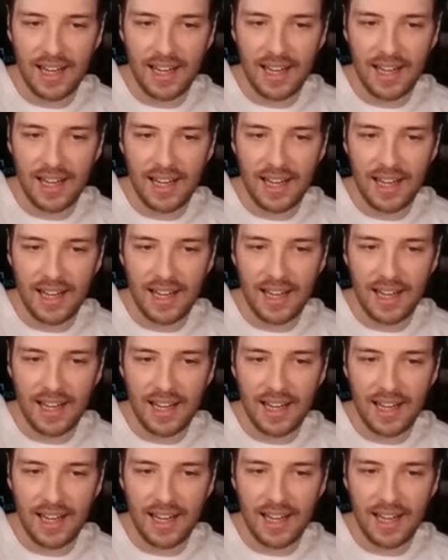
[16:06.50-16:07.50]

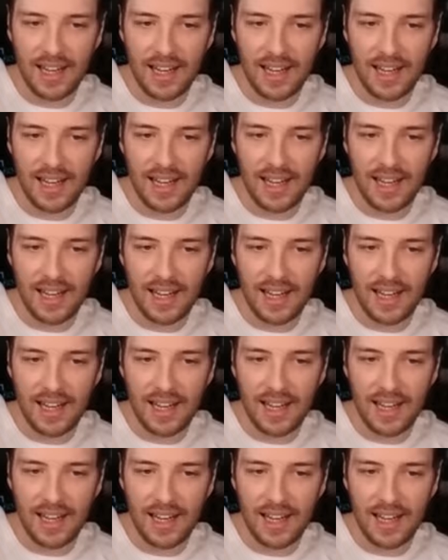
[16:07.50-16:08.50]

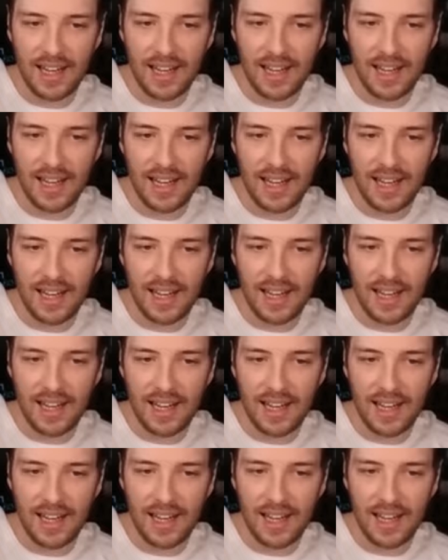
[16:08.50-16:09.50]

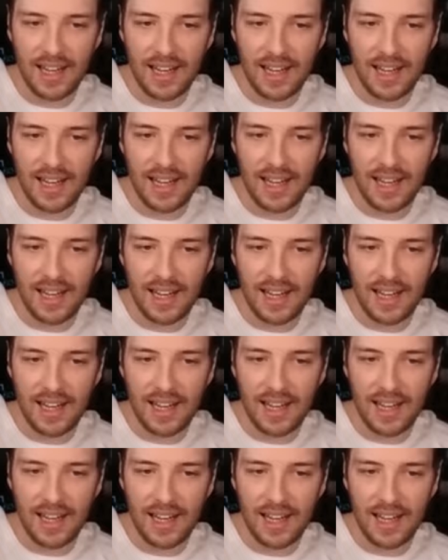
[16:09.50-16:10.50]

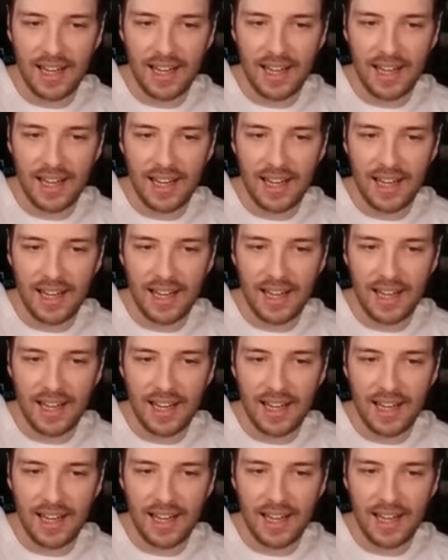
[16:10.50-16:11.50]

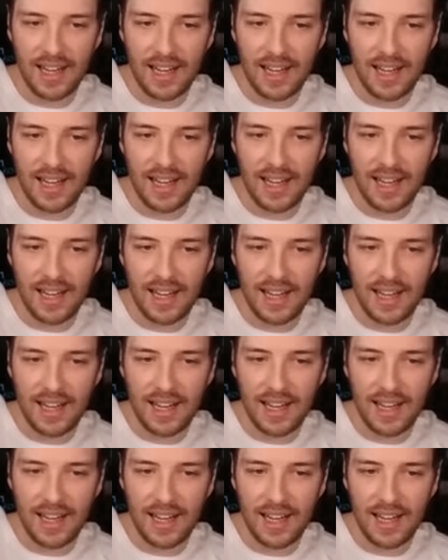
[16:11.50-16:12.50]

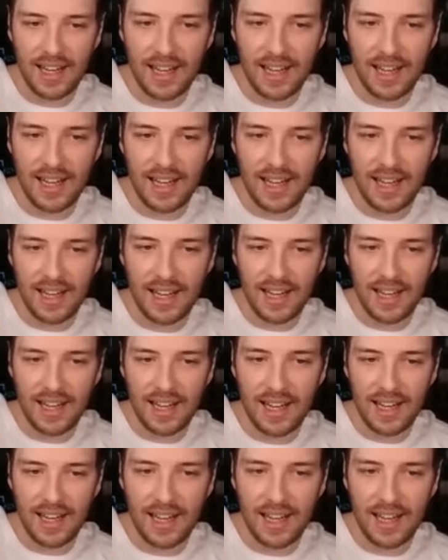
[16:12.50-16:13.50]

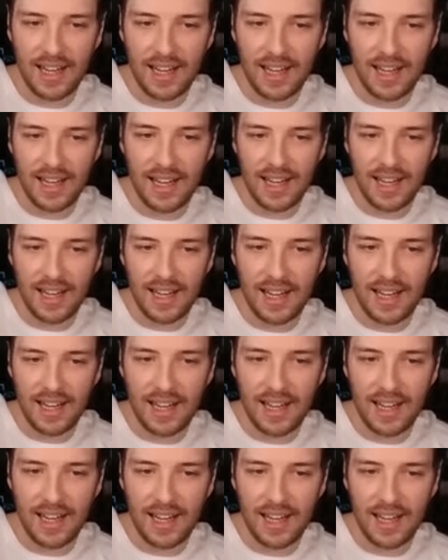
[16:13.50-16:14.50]
The person shown says nothing.